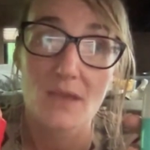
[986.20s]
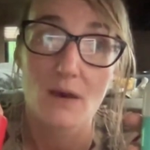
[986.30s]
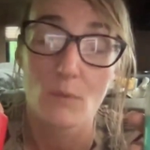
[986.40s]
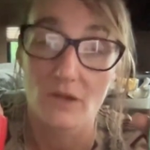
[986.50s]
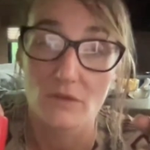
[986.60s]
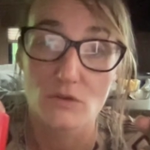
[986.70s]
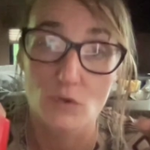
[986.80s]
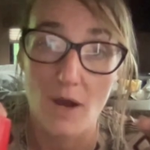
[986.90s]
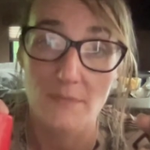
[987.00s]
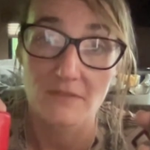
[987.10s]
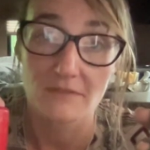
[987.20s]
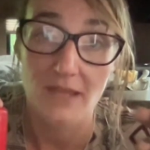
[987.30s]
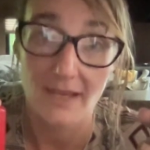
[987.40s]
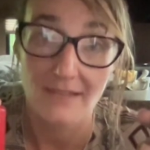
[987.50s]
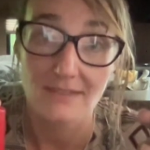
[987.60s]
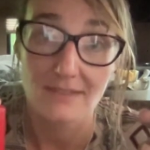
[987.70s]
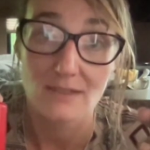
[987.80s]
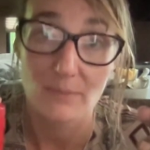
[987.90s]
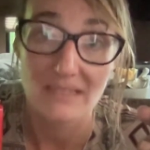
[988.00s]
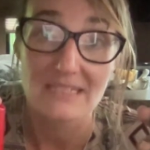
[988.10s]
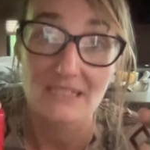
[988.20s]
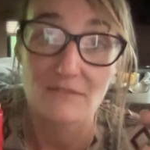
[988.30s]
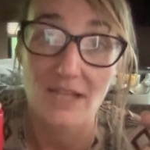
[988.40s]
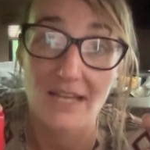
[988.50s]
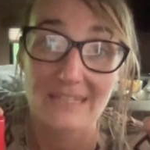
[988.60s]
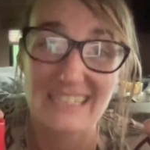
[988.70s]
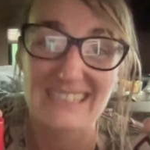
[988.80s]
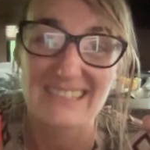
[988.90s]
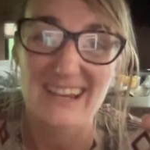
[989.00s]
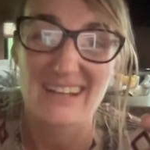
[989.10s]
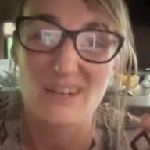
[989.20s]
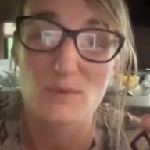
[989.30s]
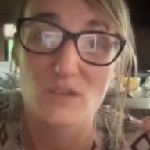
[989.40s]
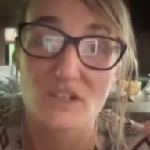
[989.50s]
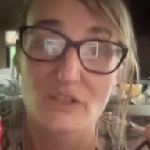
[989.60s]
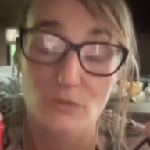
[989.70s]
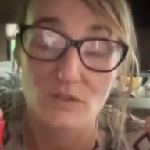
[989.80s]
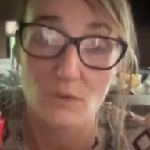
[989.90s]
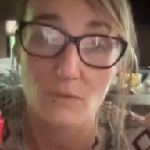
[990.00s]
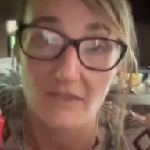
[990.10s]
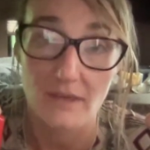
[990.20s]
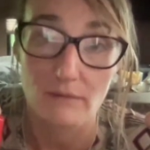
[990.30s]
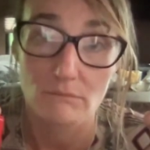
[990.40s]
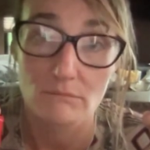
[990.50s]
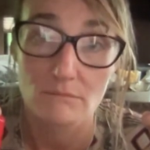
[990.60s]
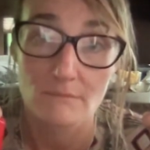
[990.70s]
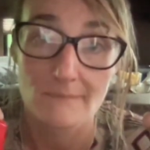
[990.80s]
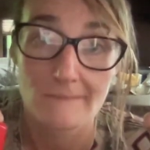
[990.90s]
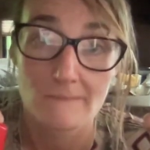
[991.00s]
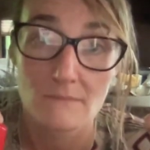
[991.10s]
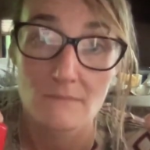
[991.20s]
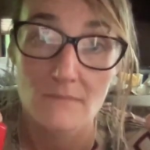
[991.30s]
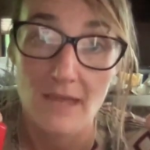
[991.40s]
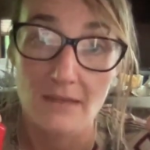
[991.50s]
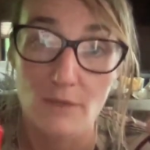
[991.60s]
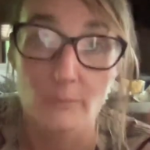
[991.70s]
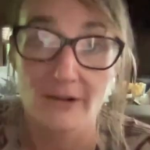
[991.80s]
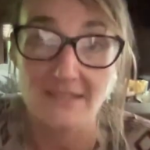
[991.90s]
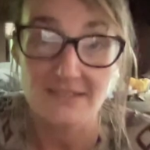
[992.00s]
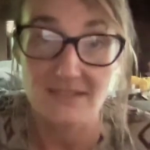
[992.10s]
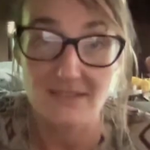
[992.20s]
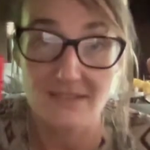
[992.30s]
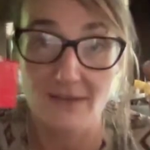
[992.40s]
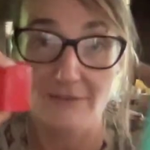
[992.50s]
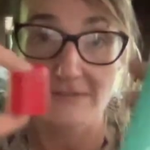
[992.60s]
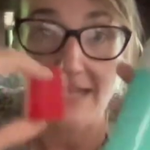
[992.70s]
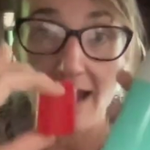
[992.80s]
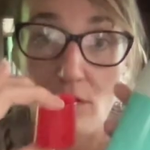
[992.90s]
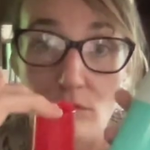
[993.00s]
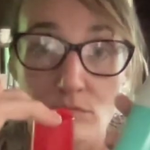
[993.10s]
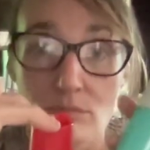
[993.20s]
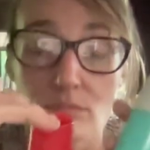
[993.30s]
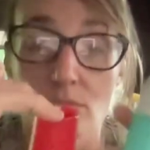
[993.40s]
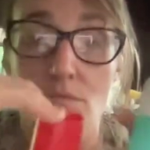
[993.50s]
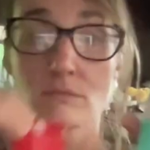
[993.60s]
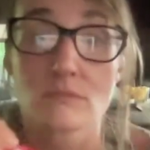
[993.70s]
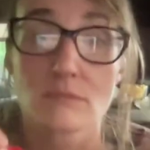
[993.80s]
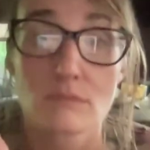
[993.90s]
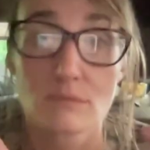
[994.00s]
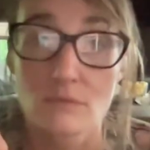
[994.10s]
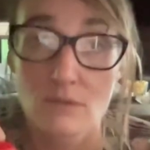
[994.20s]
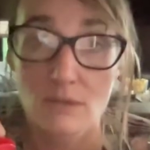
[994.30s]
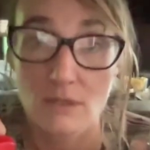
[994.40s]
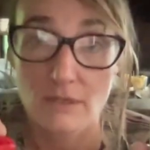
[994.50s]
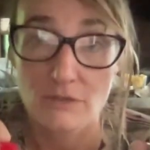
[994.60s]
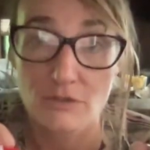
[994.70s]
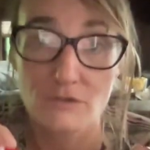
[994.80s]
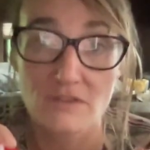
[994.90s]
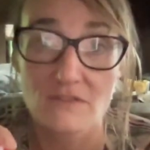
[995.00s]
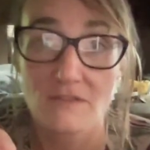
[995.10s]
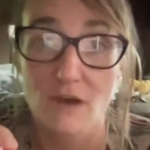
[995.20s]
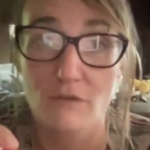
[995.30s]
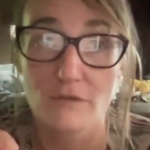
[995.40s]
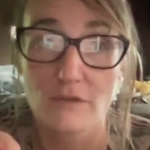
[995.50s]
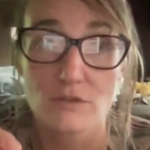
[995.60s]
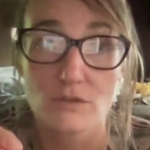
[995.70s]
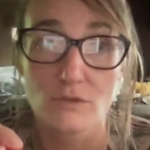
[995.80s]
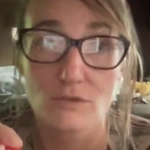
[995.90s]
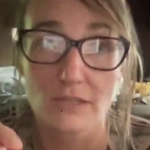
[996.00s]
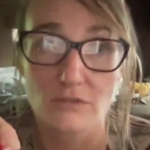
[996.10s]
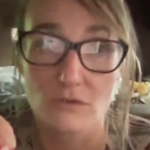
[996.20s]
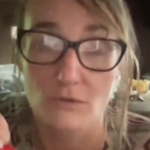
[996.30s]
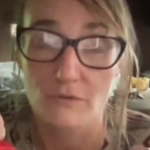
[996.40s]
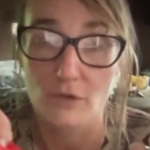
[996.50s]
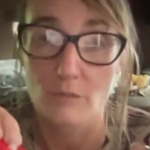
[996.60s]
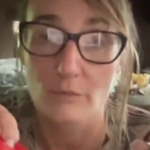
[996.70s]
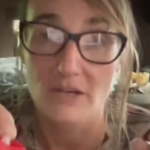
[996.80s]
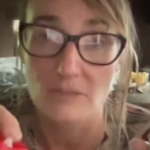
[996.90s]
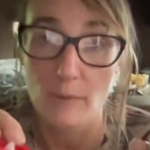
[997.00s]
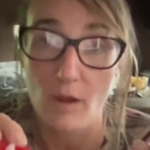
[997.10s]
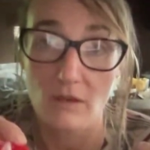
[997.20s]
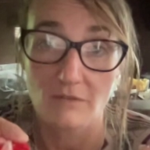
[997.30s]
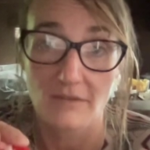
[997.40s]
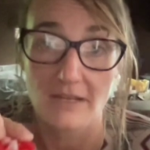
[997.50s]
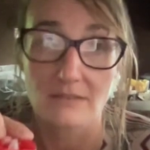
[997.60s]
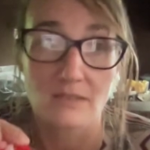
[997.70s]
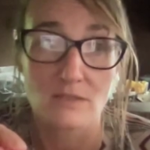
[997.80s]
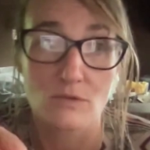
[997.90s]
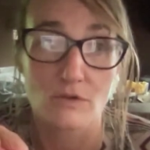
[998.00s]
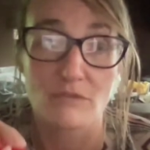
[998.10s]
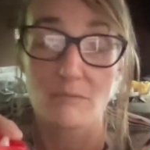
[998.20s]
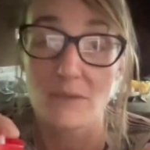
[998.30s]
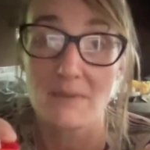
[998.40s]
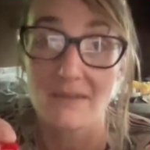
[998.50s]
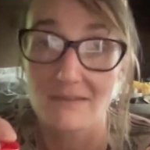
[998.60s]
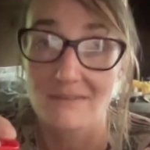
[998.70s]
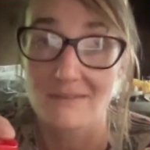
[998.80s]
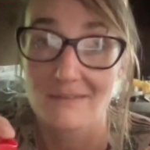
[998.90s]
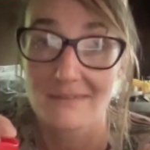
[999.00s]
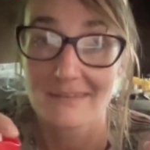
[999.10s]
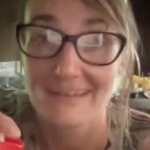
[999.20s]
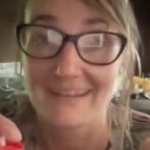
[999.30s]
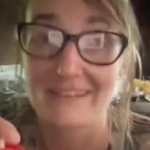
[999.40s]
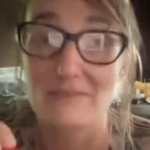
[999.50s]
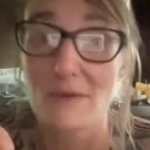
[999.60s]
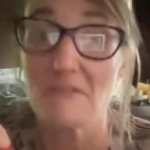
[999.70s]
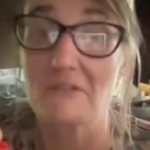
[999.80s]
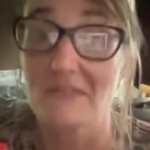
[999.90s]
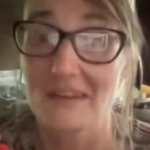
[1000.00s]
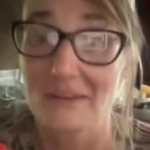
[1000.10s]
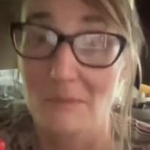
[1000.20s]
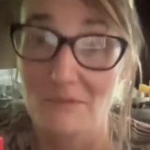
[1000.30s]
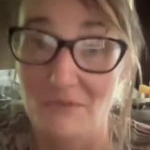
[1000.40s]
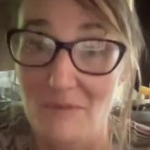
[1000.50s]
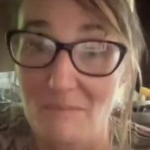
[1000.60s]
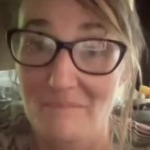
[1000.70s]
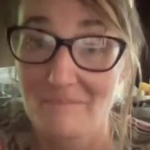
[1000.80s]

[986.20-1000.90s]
one of those drops of light in the big sea of light that decided it was going to do its own thing and compressed itself down and turned itself into like sort of a compressed ball of light that sort of mimics its mother that it comes from.